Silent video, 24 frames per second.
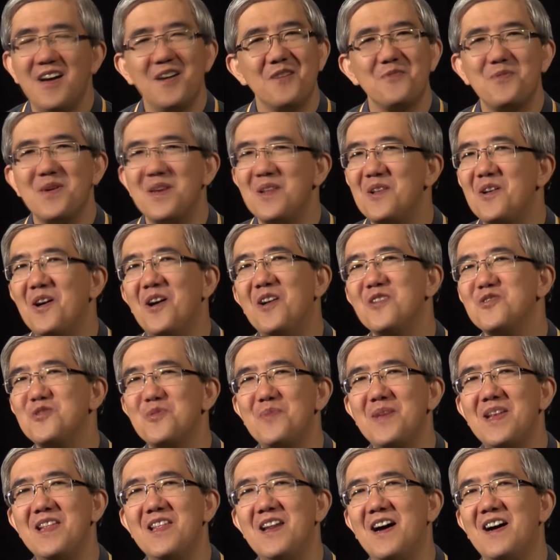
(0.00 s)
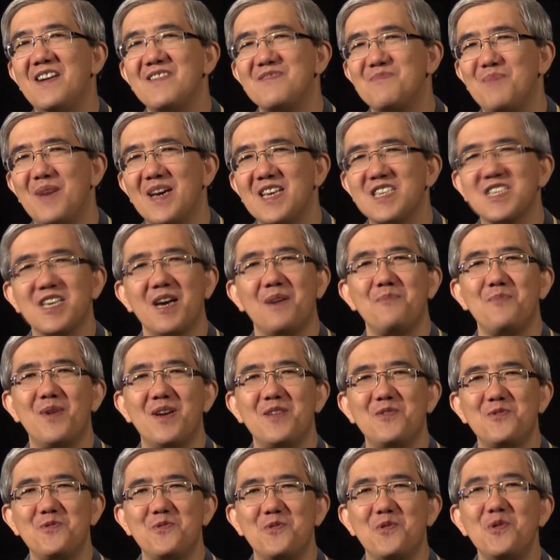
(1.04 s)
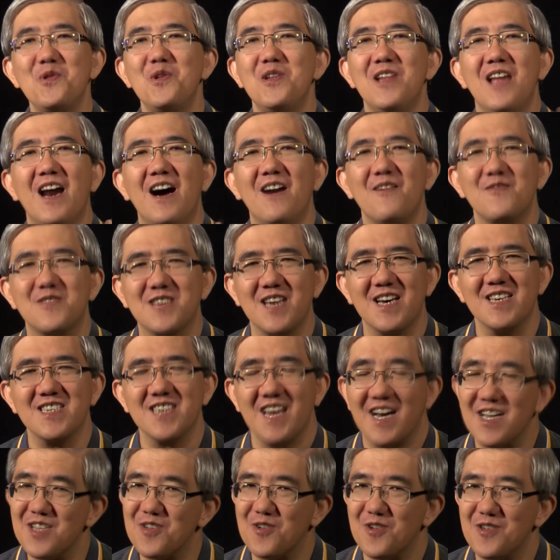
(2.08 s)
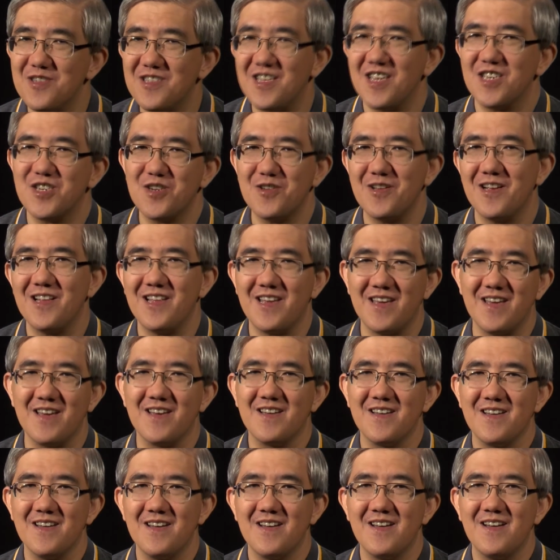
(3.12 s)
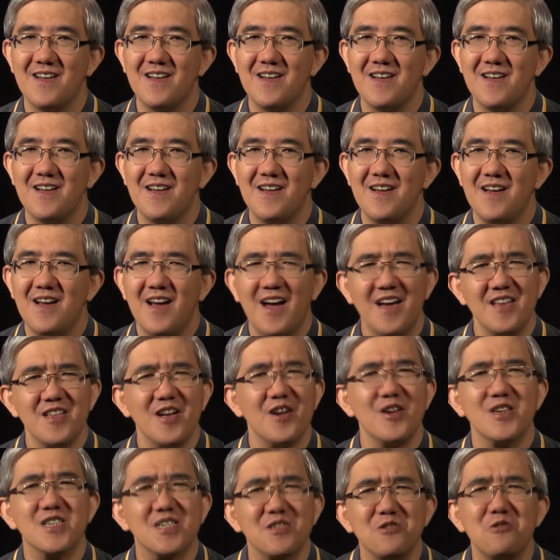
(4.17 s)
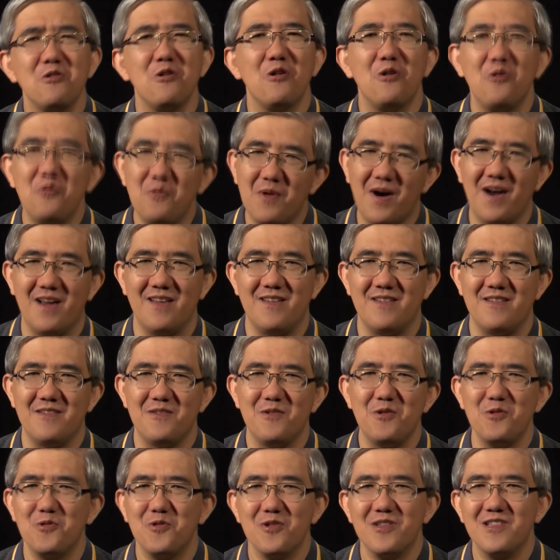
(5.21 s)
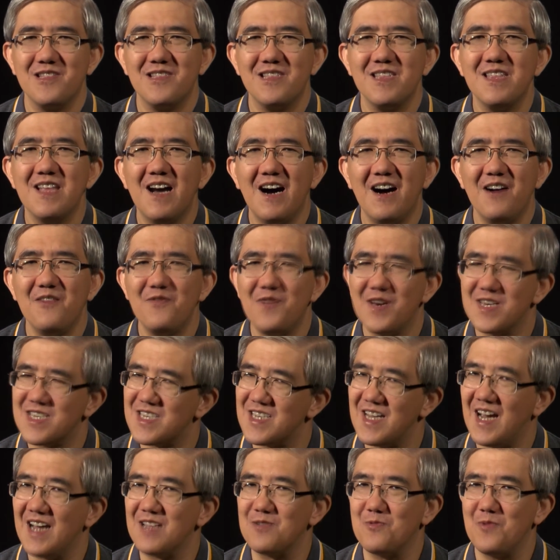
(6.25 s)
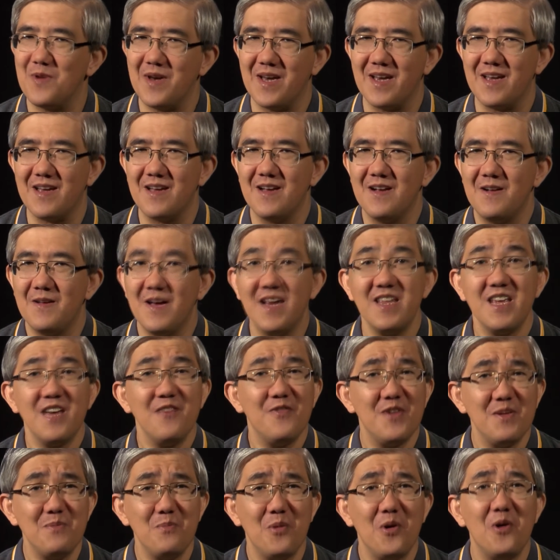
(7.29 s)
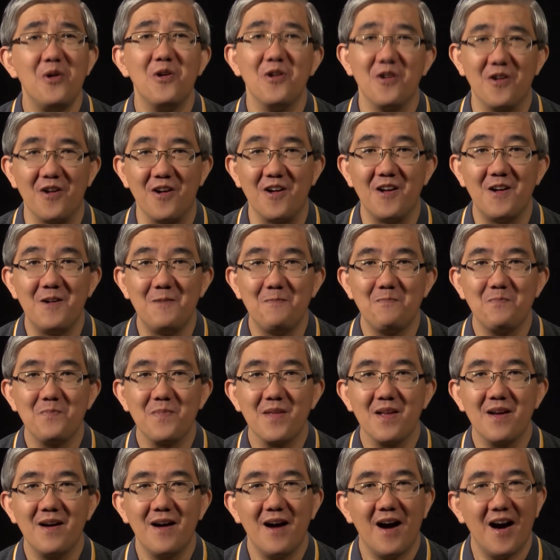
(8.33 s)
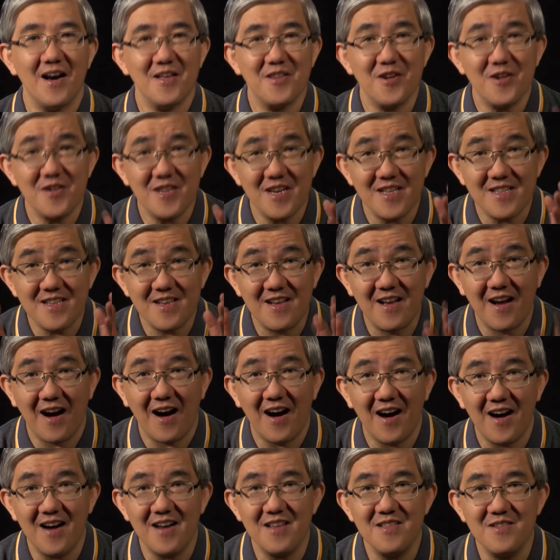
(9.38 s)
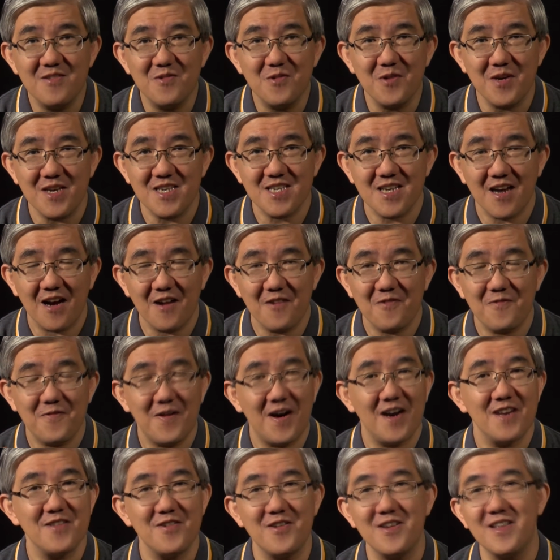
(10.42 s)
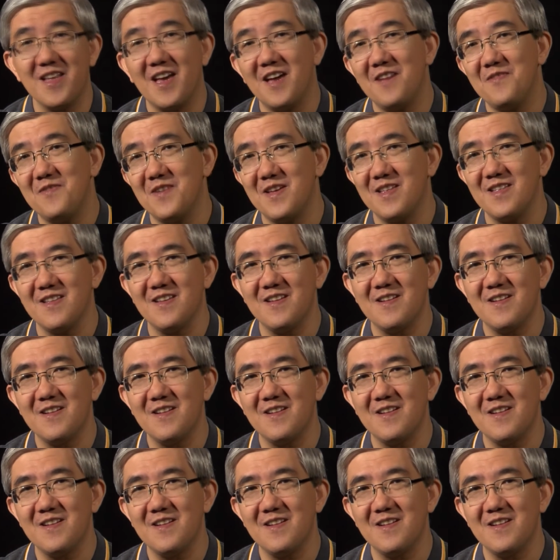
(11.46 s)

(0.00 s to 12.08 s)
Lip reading: We long to be loved by someone who loves us unconditionally. And there is no one who could love us that way, and even more, other than God who is our Father in heaven.